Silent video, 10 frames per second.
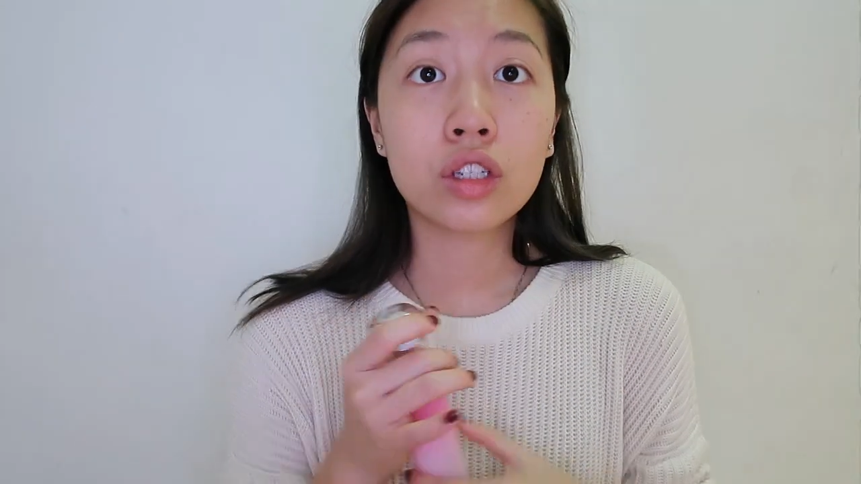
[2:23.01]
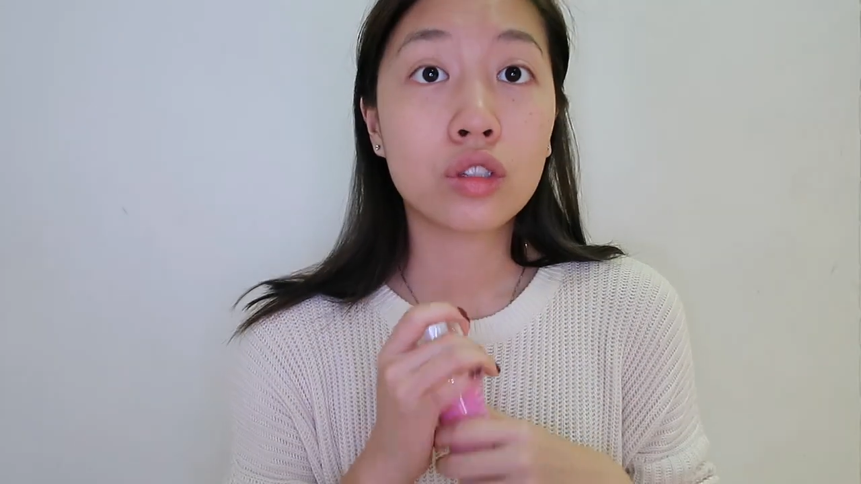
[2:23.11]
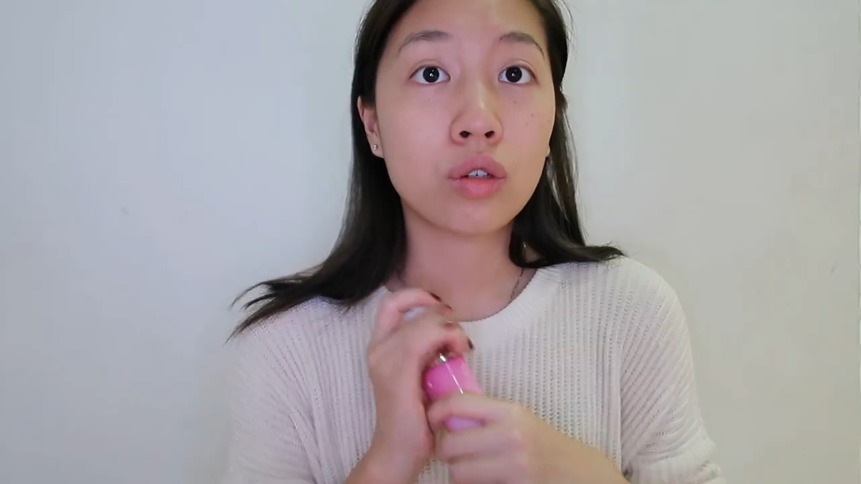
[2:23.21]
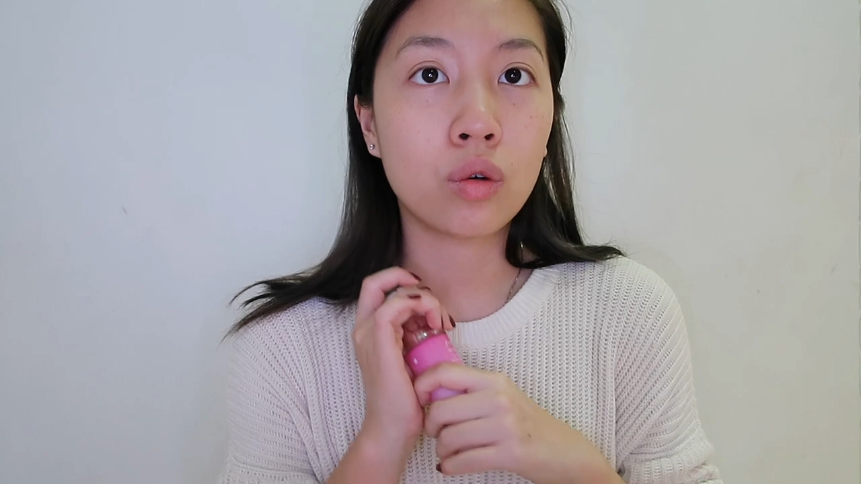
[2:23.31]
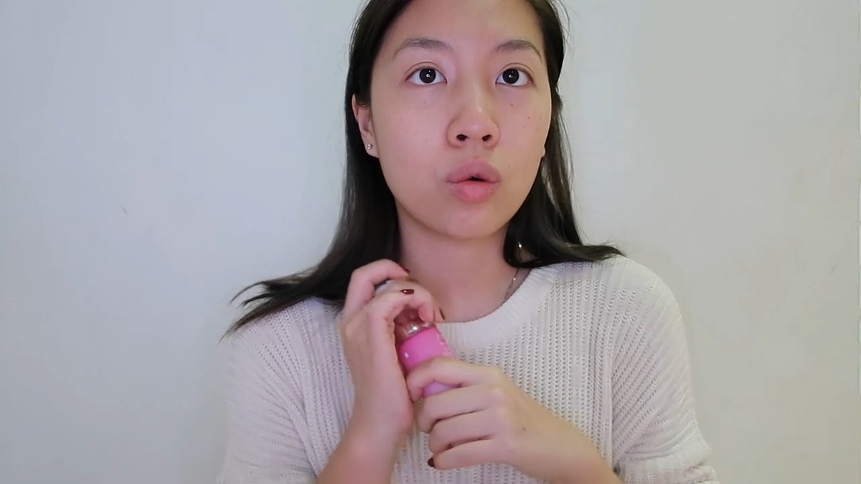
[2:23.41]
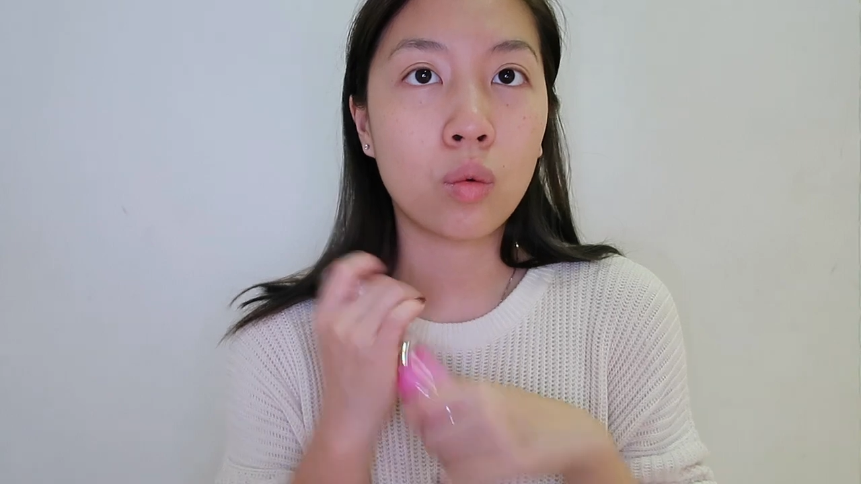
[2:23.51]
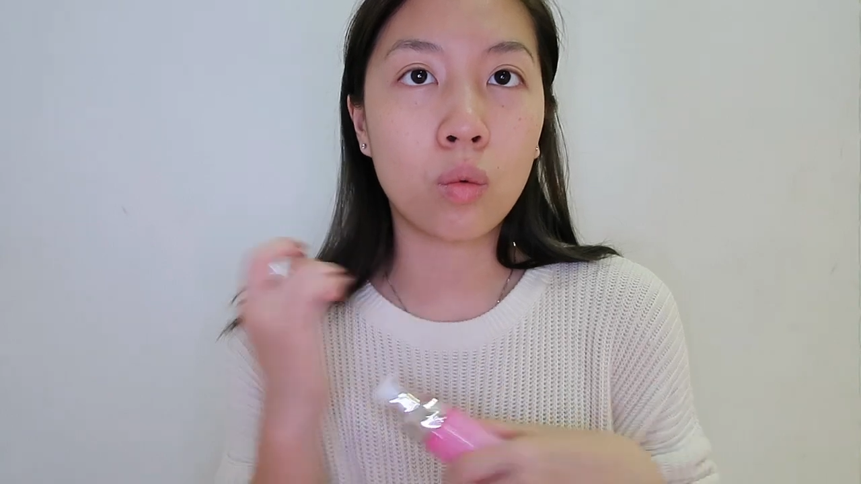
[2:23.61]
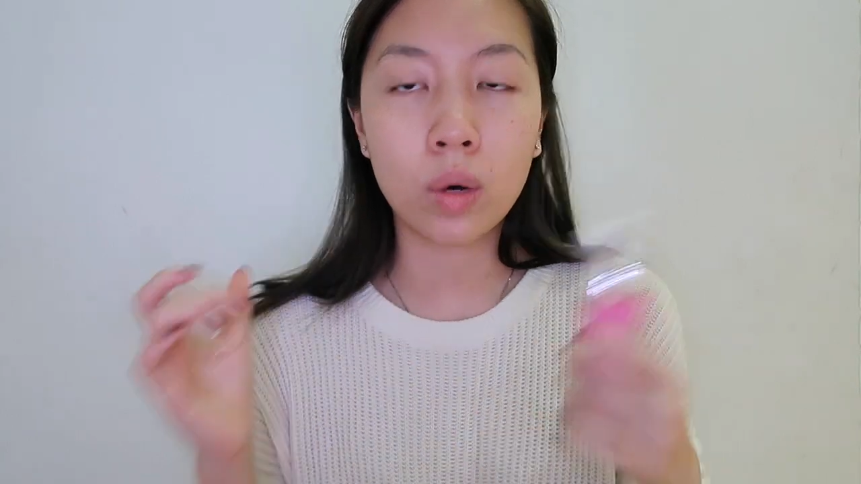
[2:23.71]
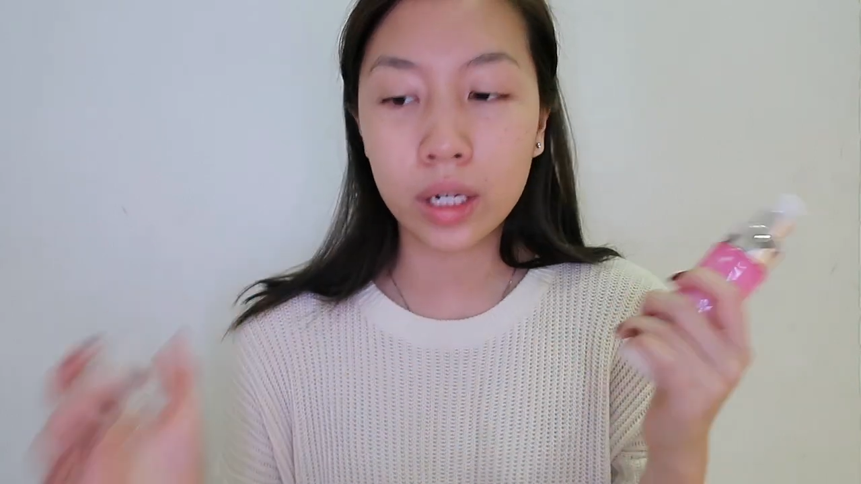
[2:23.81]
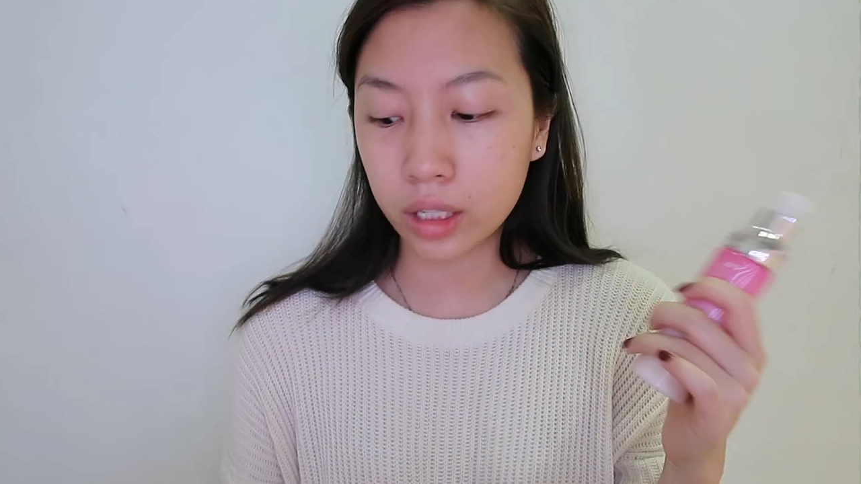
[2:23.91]
So
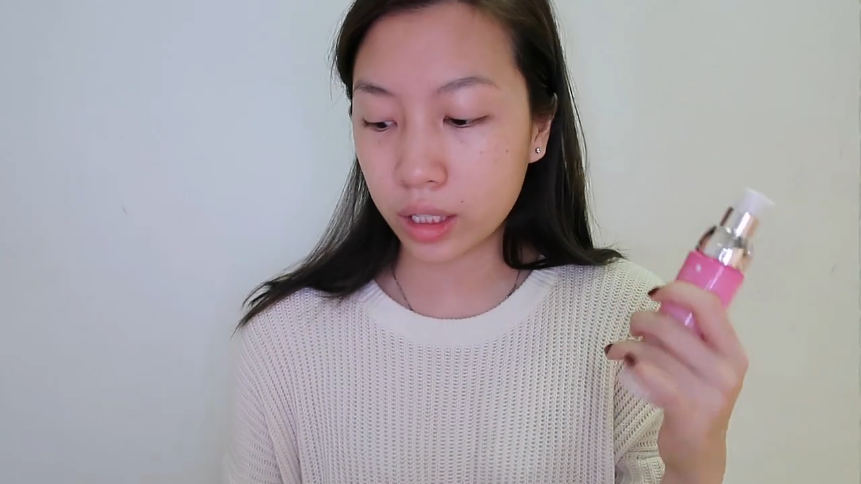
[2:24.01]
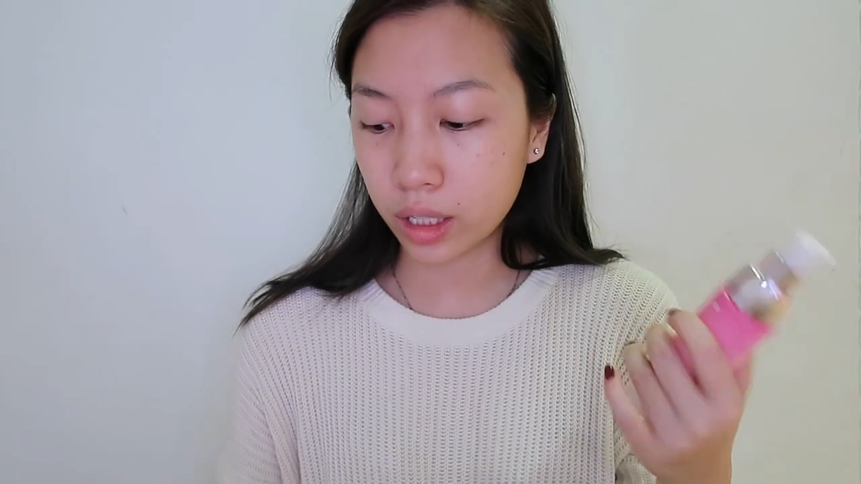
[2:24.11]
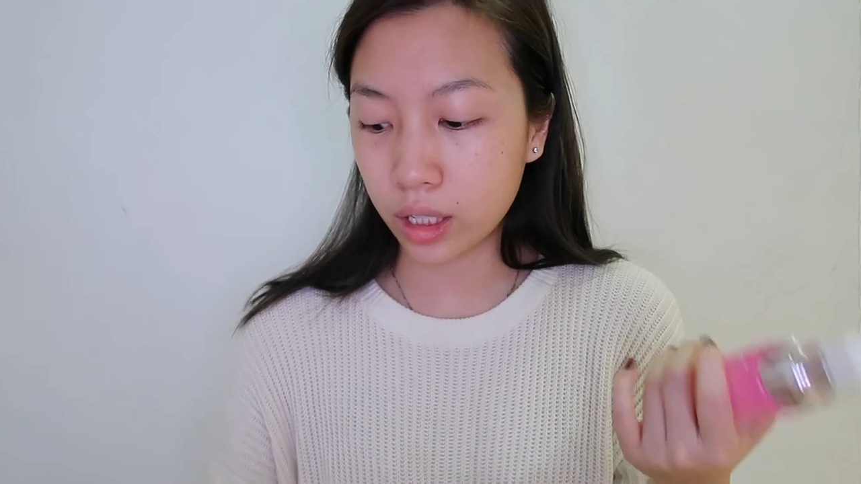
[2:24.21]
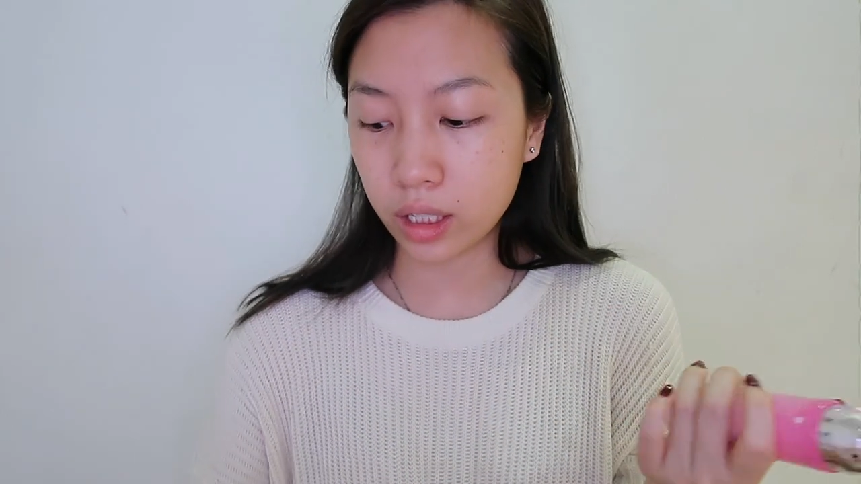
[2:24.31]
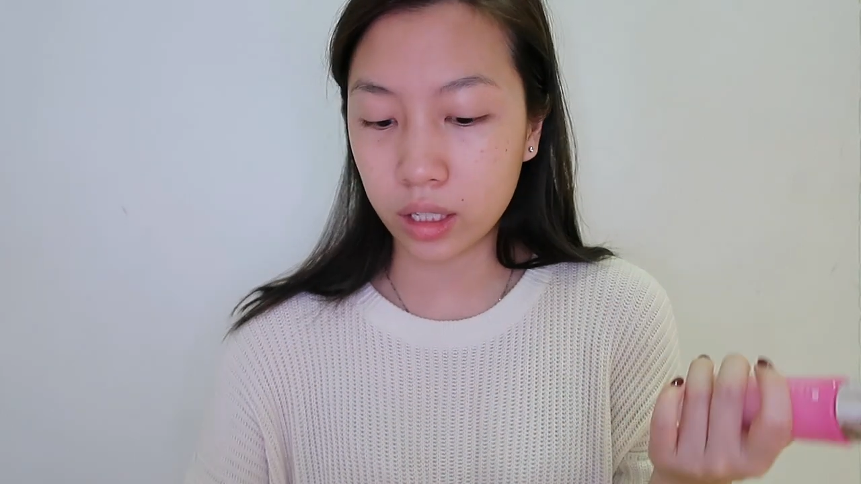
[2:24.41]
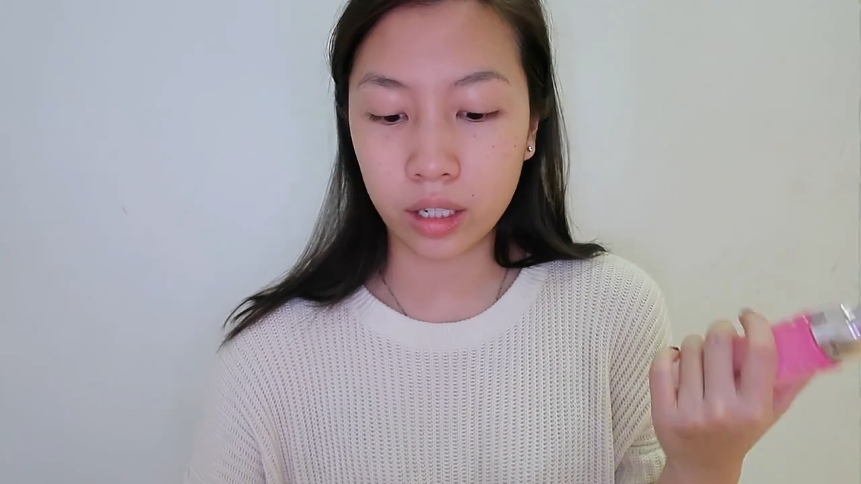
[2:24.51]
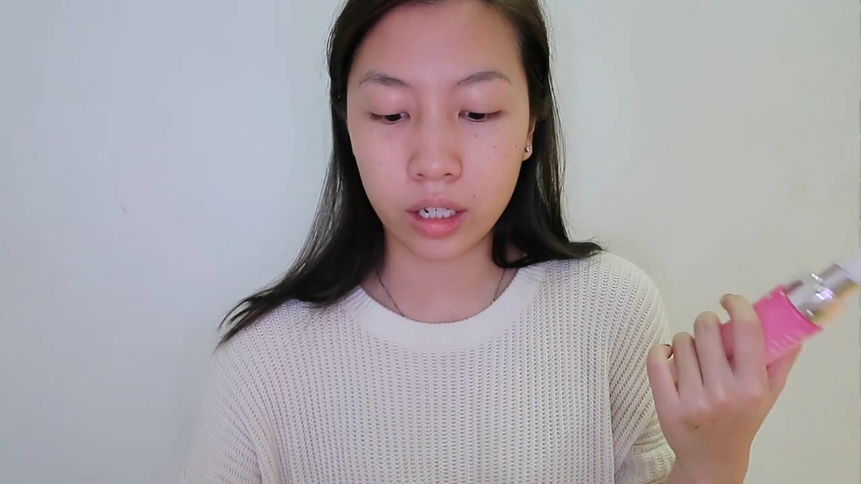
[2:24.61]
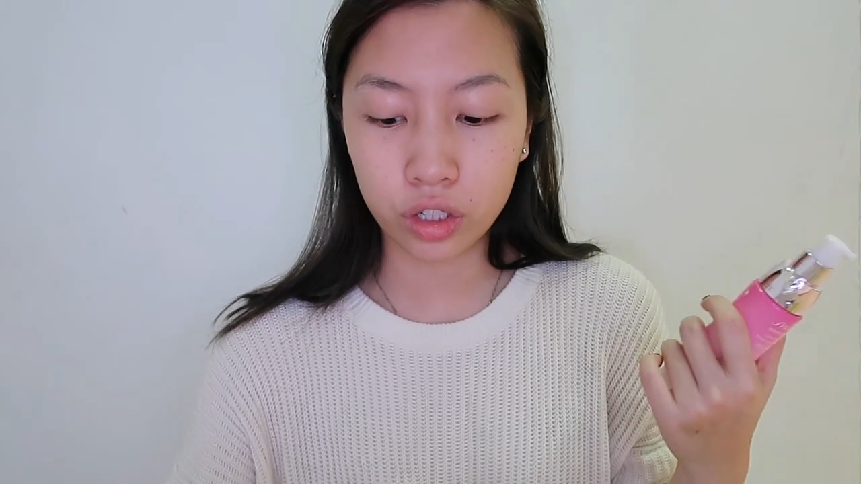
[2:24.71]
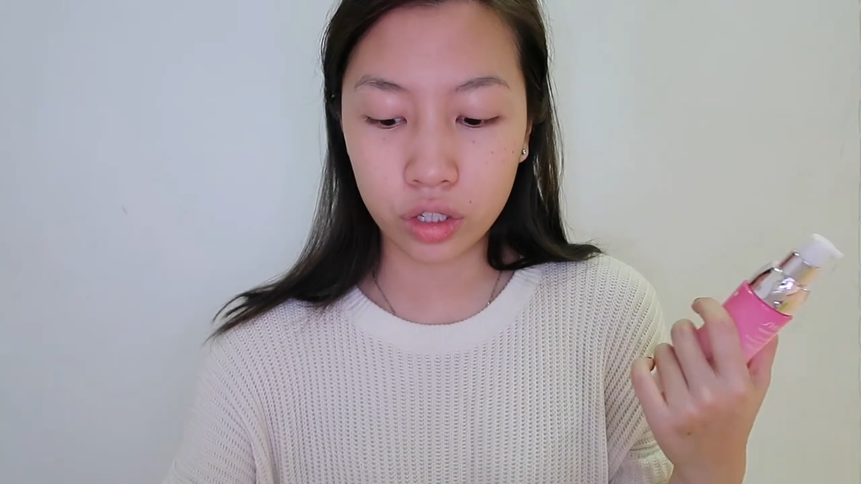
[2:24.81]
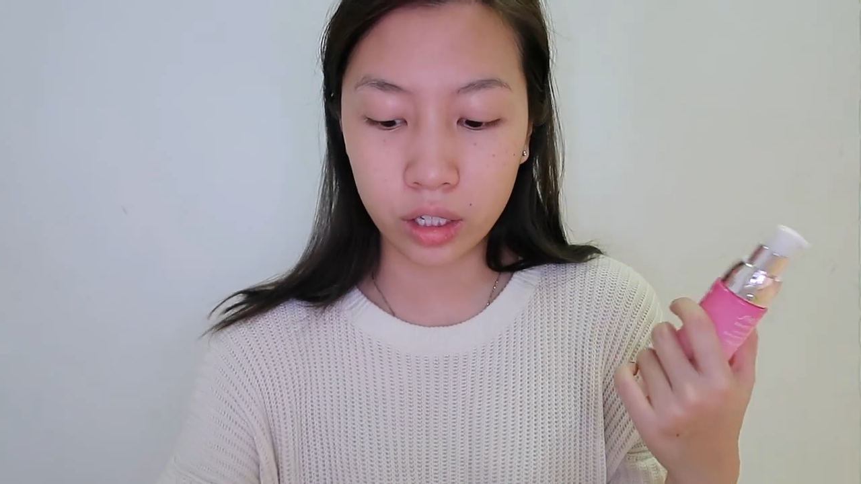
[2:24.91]
what this is
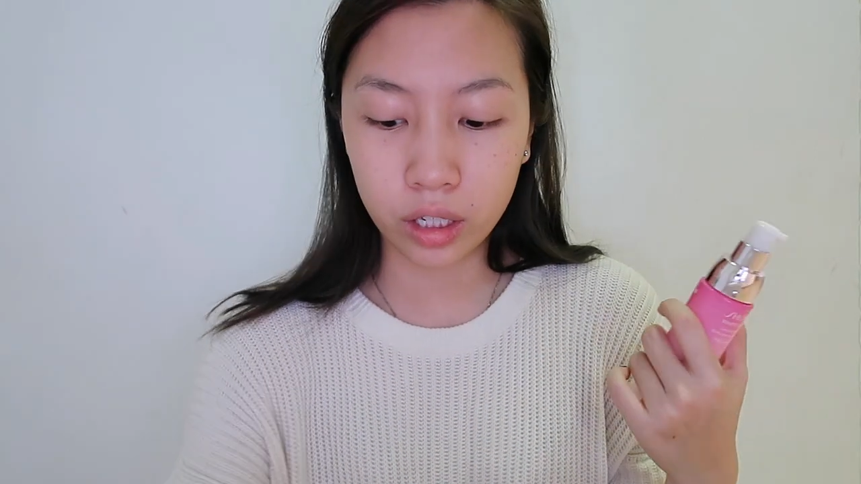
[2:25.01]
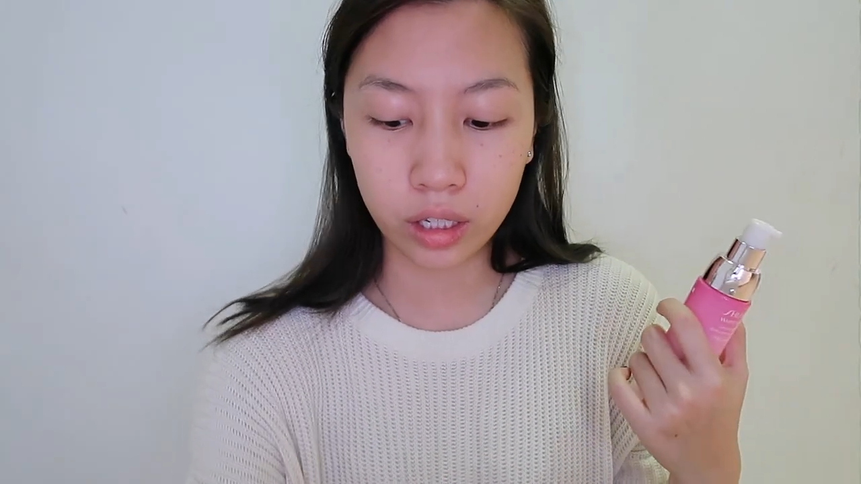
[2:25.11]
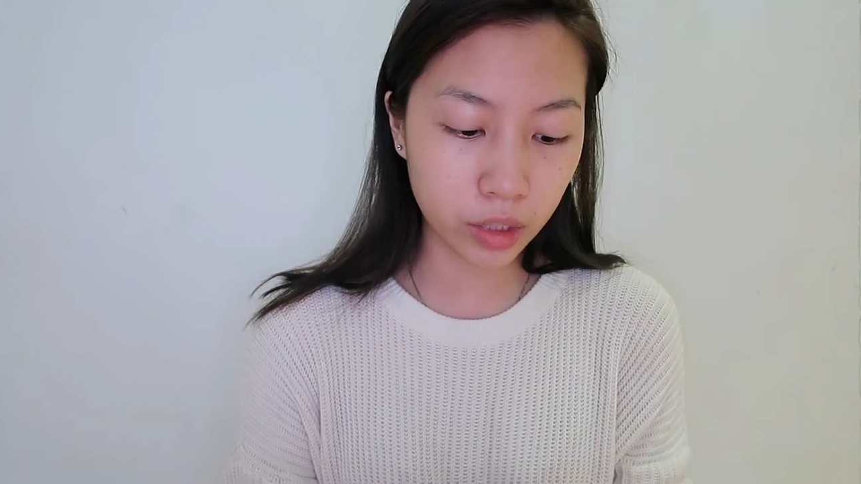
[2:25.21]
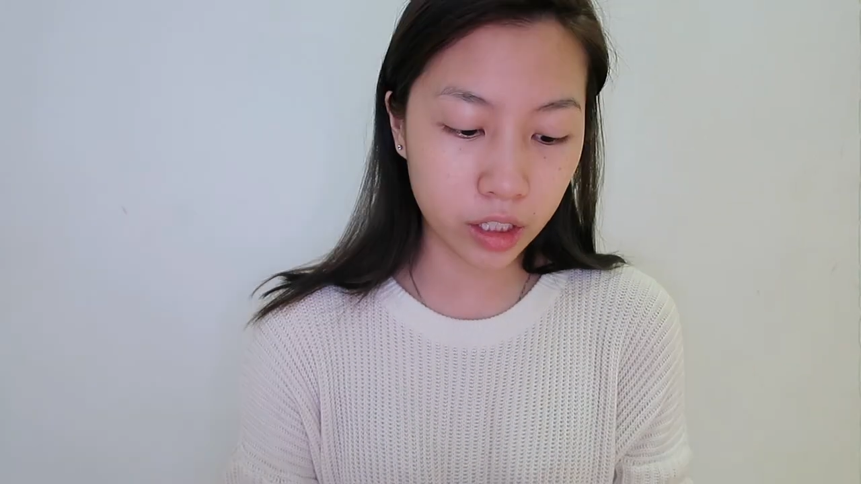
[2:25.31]
actually,